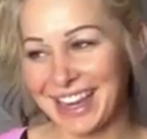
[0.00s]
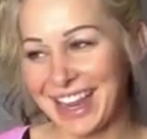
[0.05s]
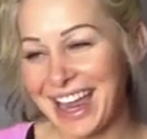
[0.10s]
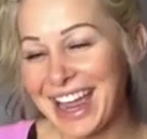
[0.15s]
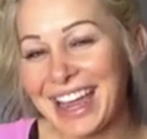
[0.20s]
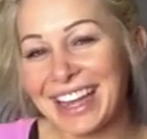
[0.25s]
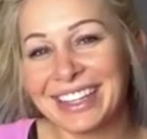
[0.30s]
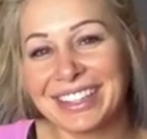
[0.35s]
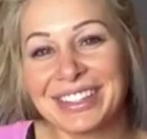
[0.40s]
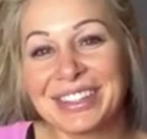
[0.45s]

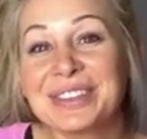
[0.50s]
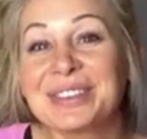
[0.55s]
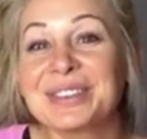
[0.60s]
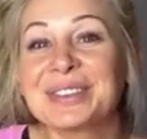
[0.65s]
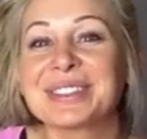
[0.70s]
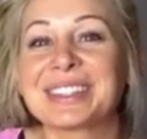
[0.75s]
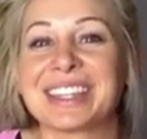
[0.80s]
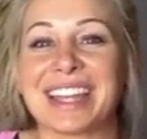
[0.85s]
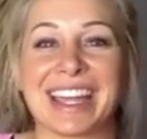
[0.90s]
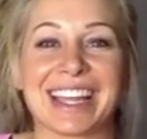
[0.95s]
And
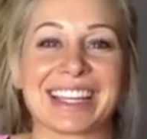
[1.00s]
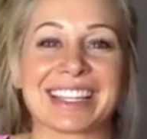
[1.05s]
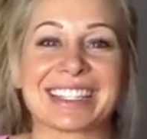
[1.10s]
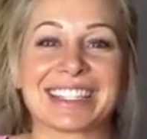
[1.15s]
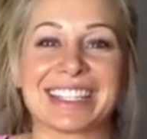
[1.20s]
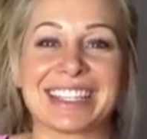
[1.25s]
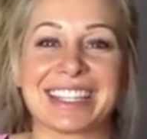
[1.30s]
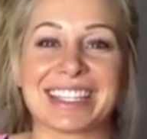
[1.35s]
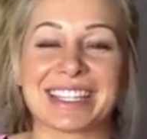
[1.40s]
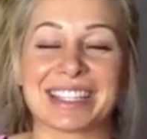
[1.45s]
who's next?
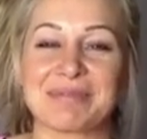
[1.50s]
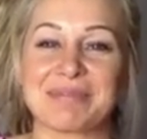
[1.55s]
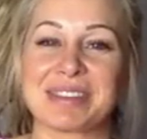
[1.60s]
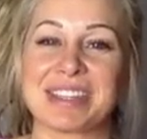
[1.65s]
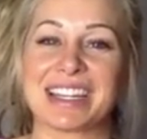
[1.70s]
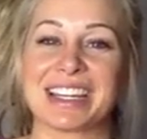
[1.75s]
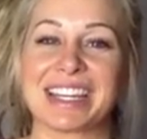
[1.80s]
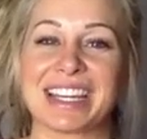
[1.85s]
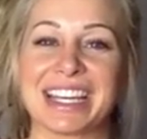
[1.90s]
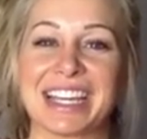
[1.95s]
It's
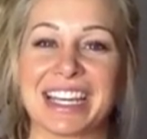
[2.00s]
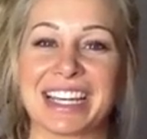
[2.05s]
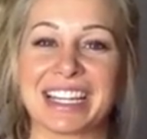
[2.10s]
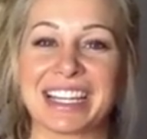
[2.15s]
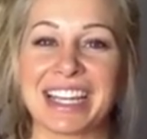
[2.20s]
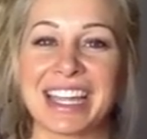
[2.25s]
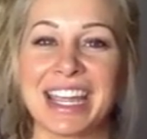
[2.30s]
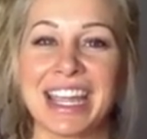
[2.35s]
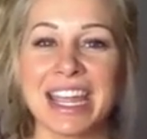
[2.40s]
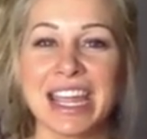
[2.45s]
me and Ink.
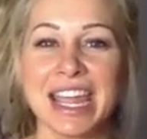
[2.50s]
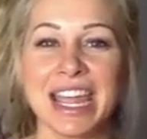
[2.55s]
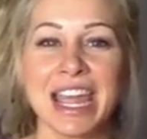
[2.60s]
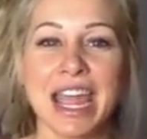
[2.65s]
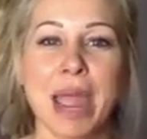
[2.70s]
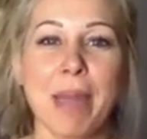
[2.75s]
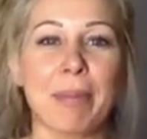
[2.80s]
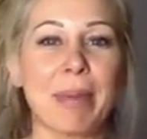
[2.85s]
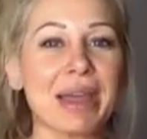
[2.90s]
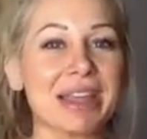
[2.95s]

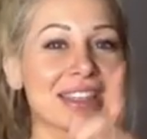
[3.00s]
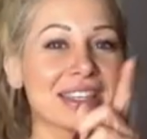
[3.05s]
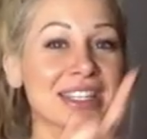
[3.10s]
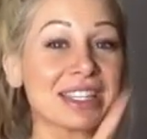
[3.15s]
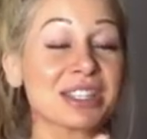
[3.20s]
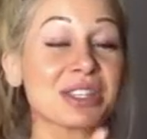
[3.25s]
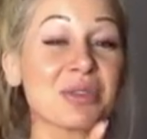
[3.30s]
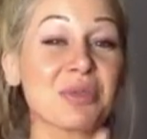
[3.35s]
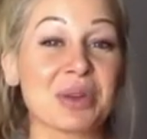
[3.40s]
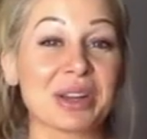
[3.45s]
But this
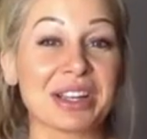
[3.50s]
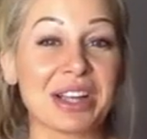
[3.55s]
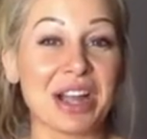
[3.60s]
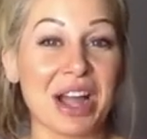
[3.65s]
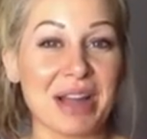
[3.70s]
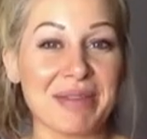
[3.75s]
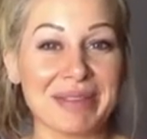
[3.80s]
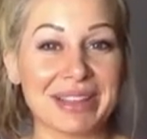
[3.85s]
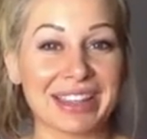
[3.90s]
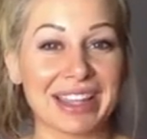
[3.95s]
is the one
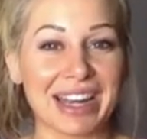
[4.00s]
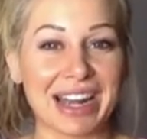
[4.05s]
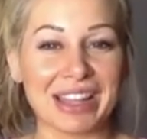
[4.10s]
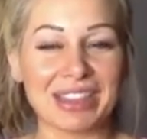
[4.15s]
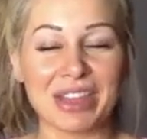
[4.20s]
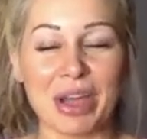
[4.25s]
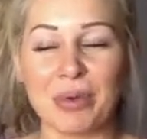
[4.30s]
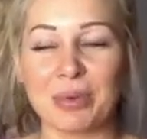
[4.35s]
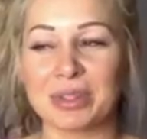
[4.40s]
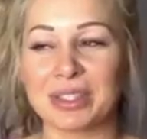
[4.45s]
comment that I
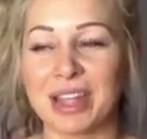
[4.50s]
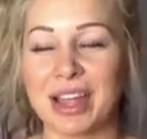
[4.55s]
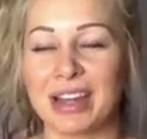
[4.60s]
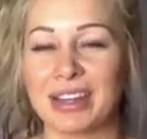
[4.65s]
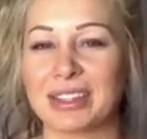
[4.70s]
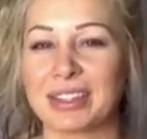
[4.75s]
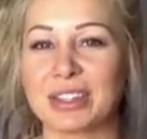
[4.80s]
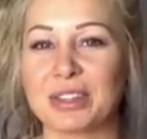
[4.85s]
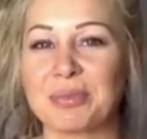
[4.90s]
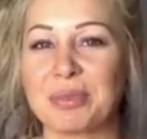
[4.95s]
thought was kind
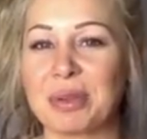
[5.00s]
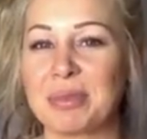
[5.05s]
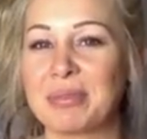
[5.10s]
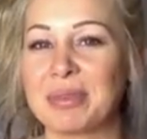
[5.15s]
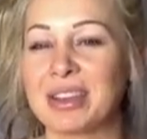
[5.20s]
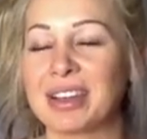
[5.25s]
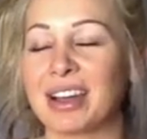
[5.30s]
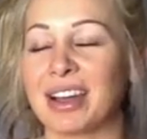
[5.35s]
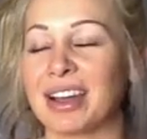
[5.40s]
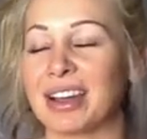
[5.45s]
of stupid
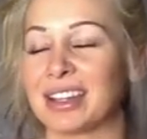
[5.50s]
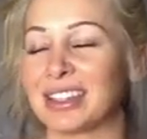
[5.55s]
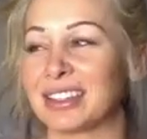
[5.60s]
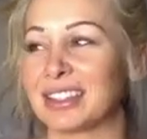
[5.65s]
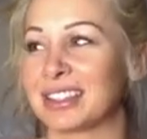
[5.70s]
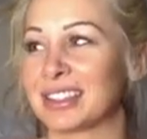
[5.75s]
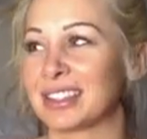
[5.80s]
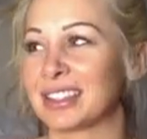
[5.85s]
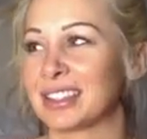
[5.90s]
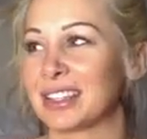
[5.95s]

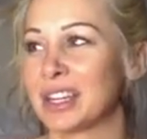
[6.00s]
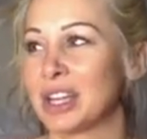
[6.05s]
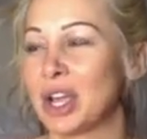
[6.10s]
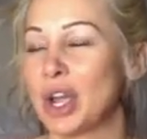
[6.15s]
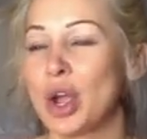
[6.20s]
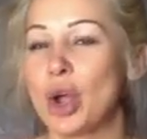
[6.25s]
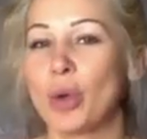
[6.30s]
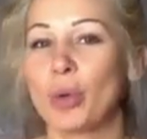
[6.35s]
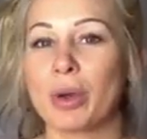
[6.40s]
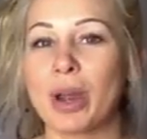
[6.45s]
because
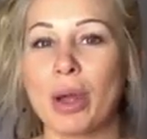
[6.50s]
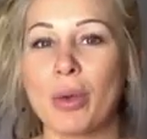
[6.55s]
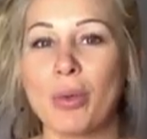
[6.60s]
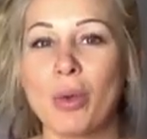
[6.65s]
when I